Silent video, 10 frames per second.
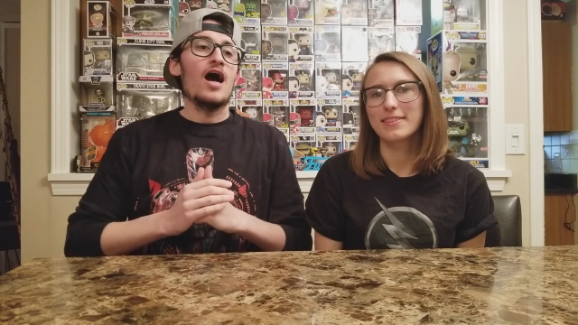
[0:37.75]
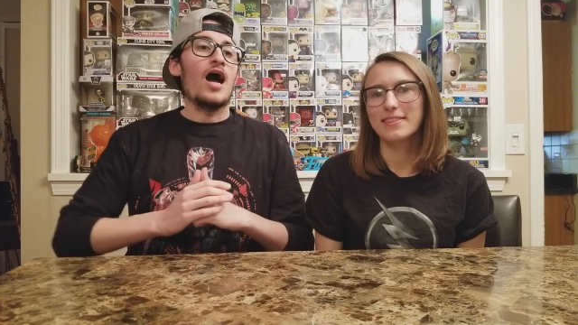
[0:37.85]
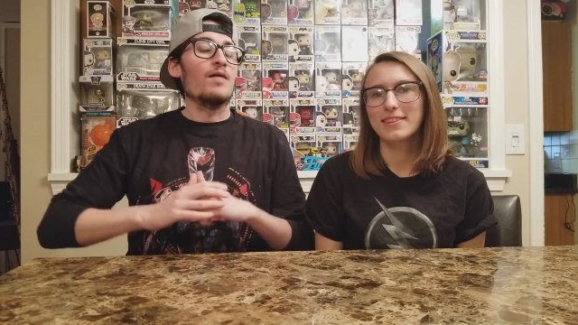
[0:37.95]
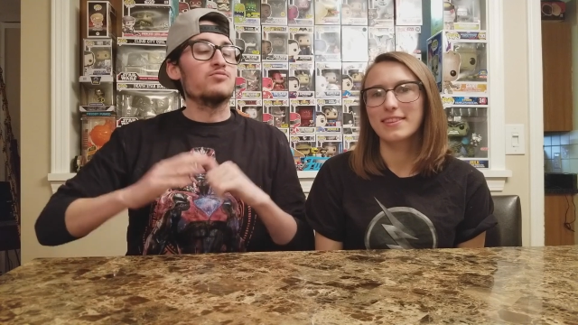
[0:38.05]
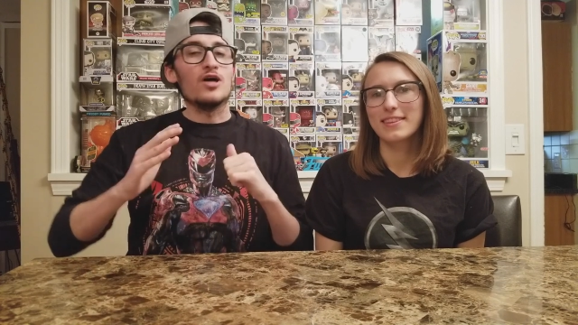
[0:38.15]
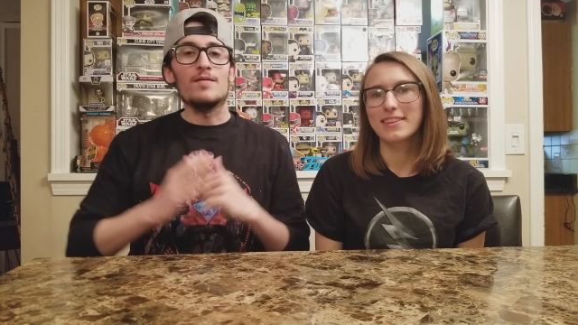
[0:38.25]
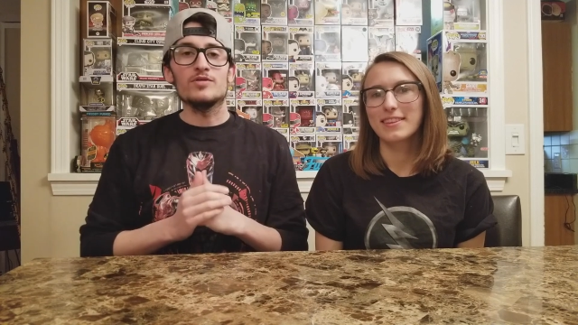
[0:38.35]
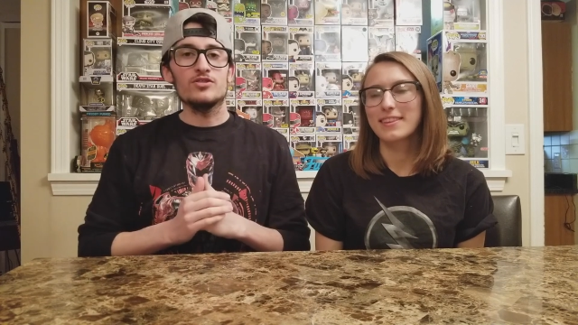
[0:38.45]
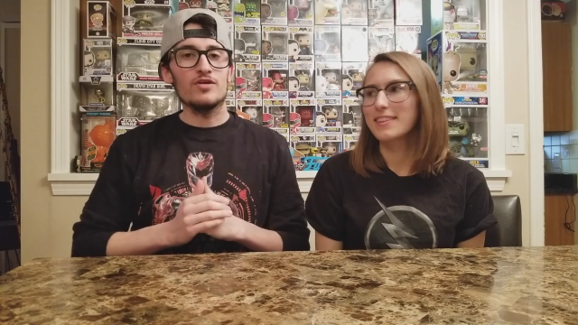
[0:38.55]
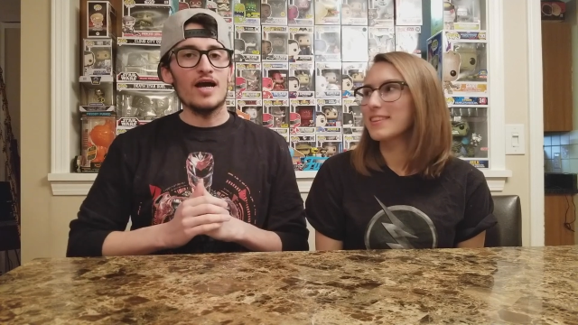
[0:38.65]
Speaker 1: I
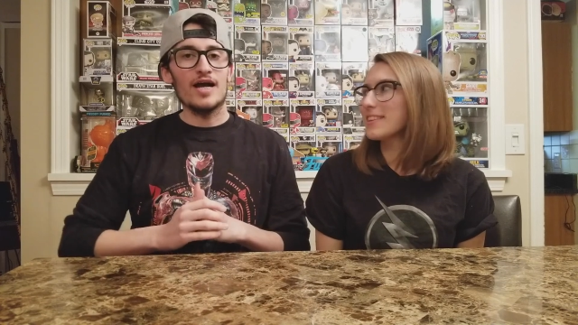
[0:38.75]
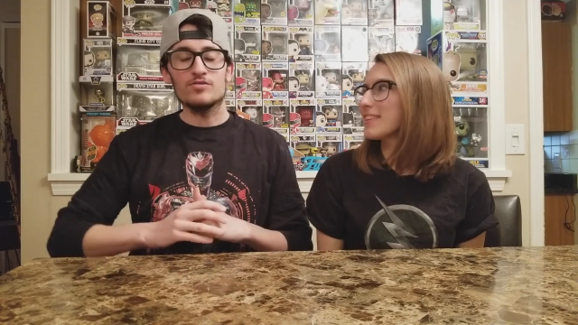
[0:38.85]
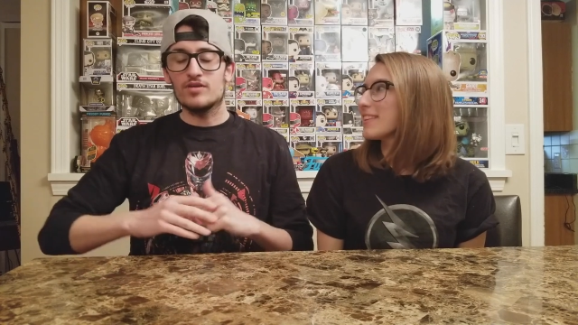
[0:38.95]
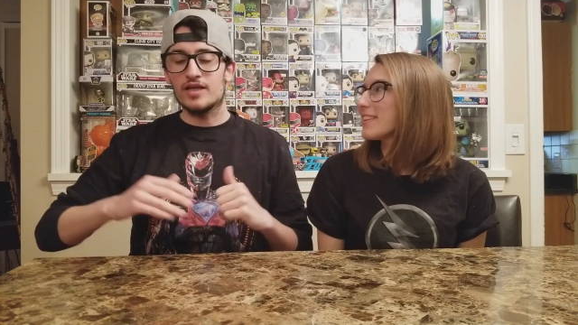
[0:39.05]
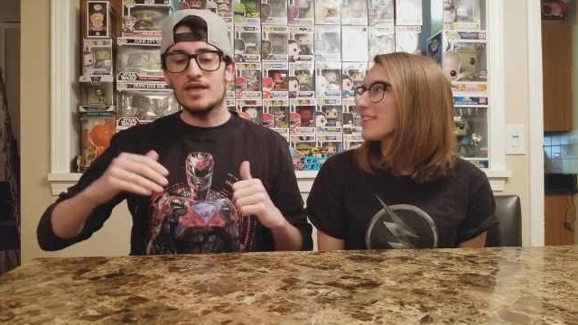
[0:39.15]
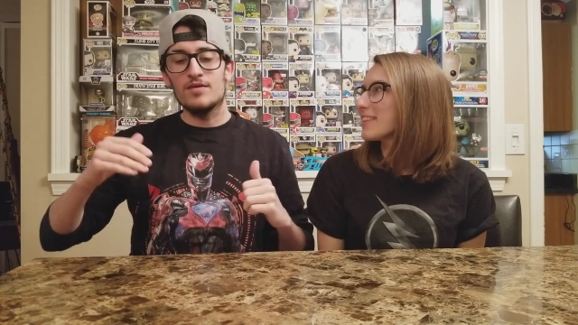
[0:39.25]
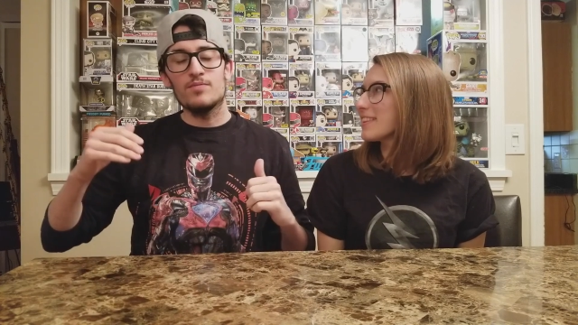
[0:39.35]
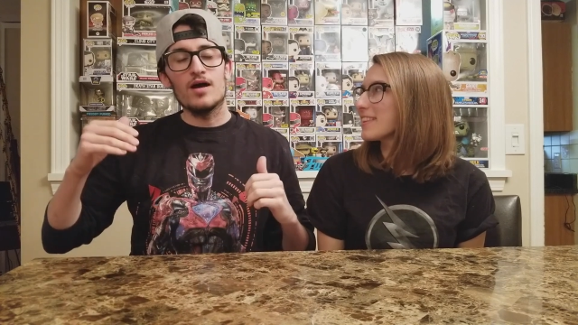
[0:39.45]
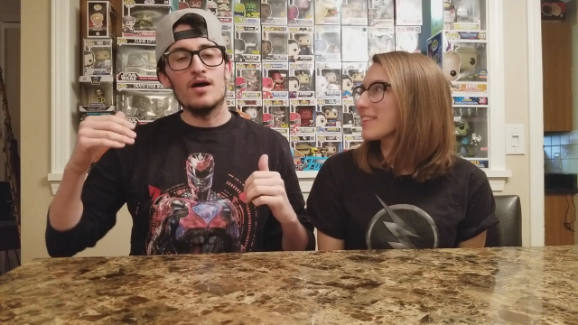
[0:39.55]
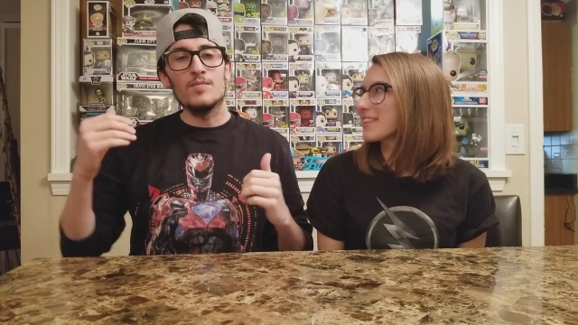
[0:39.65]
promise you guys, we're gonna
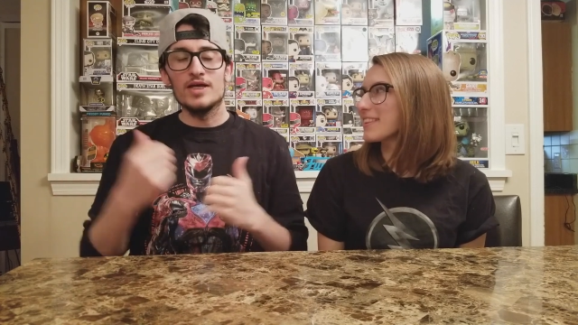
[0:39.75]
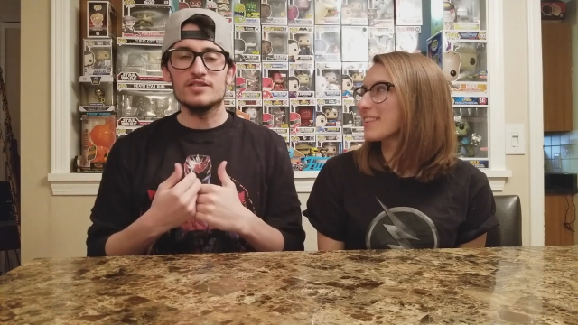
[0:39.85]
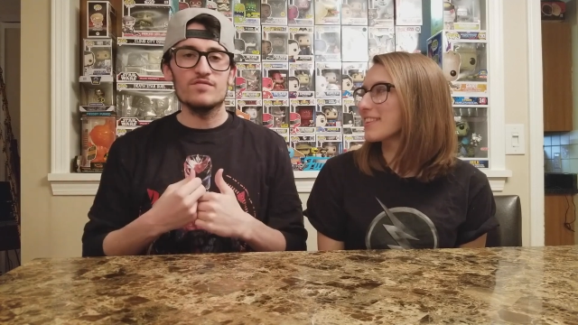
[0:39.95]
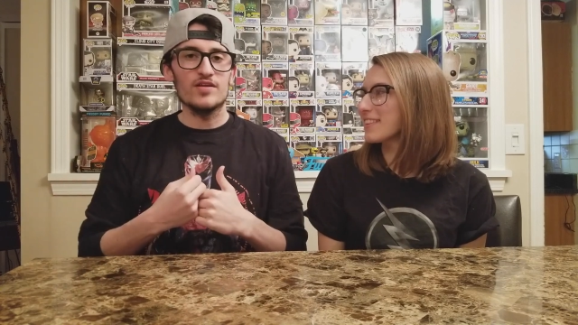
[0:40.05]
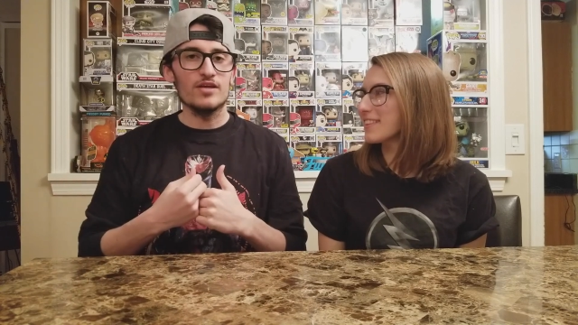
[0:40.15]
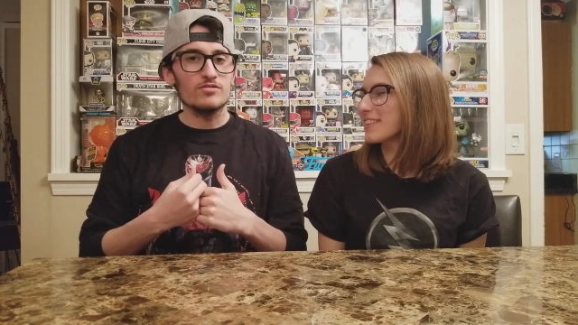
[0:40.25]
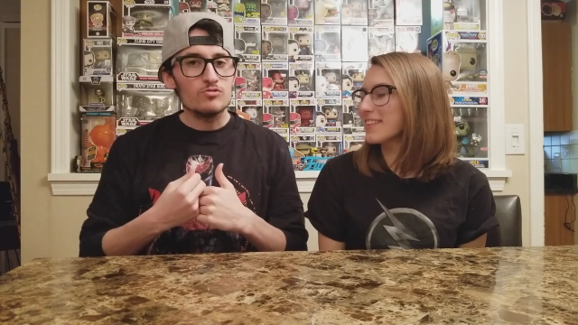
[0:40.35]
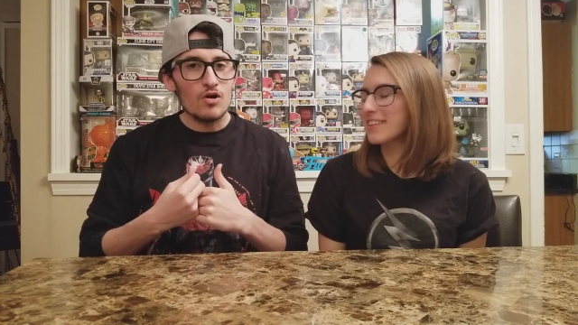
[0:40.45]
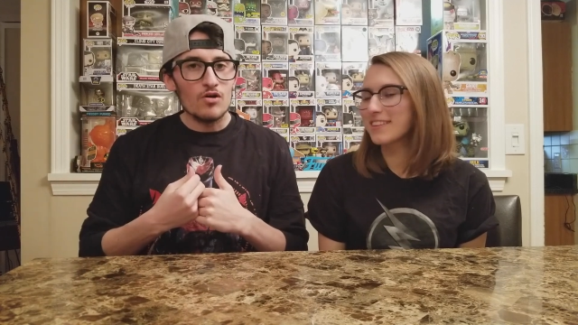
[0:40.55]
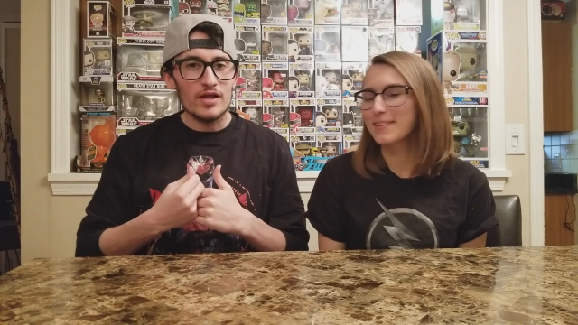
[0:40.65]
keep amazing videos
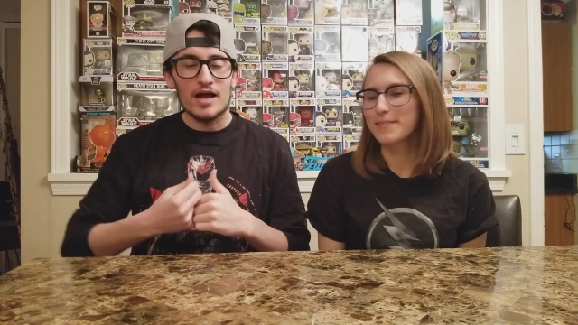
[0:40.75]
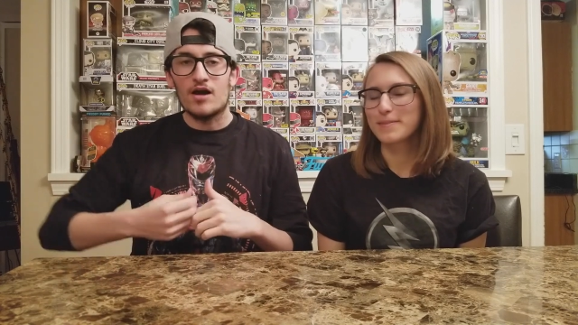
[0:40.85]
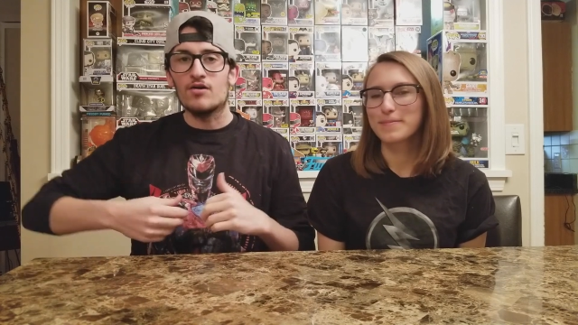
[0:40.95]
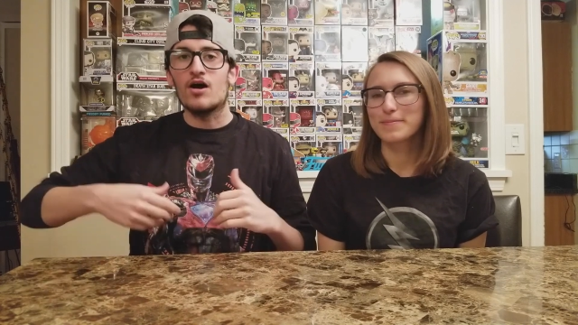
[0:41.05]
rolling out,